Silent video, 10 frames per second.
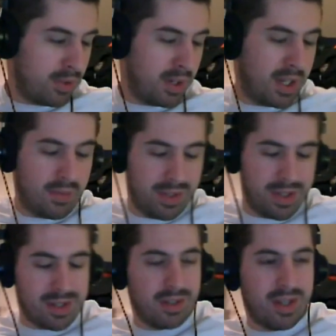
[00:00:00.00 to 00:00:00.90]
I have an
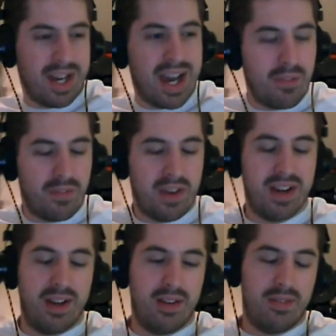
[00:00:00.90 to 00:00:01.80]
Intel
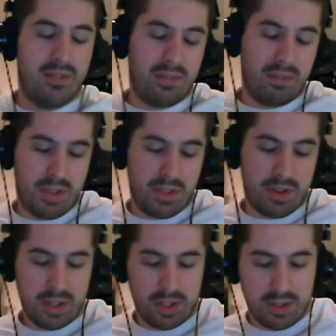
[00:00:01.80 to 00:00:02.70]
i5 with
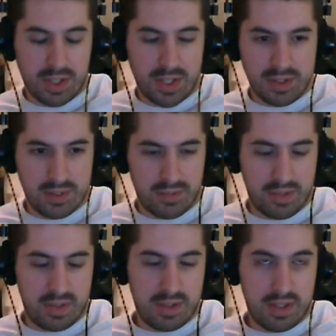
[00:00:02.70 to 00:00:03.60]
32 gigs of
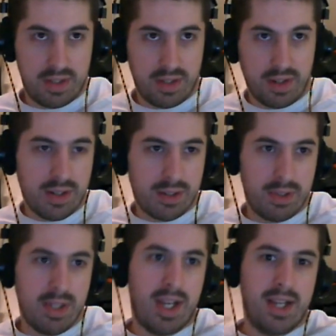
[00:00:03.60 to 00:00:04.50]
DDR3
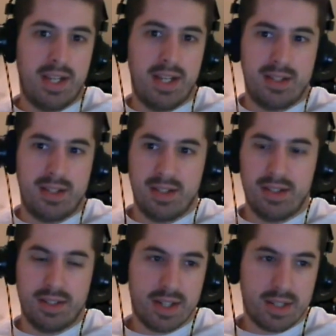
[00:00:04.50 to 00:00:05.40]

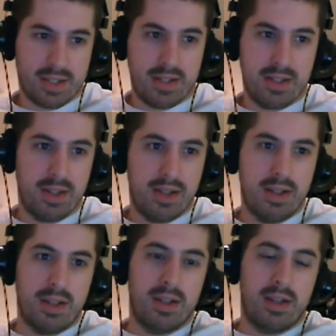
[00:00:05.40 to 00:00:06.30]
1866,
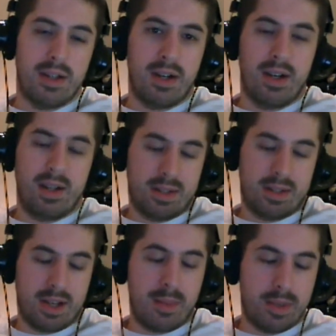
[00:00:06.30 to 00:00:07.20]

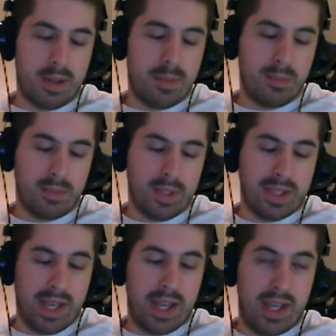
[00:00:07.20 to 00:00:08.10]
topped up
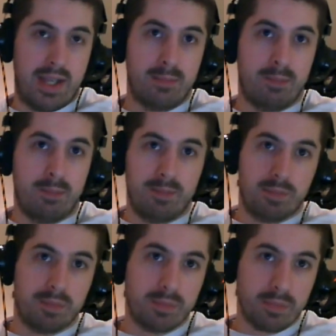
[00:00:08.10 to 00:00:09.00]
with a
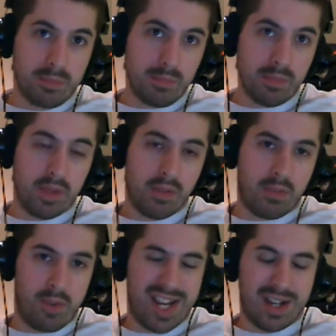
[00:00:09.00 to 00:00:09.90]

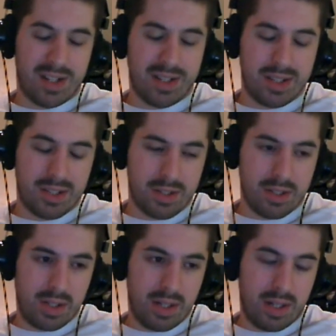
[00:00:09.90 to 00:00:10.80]
Radeon
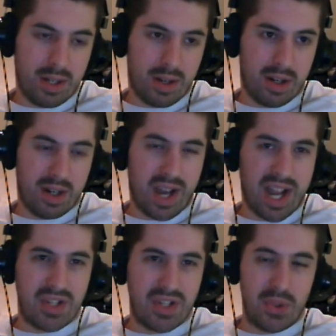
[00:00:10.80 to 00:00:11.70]

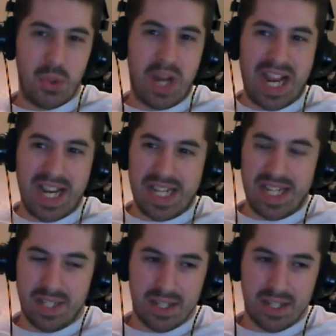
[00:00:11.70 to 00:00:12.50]
R9 280.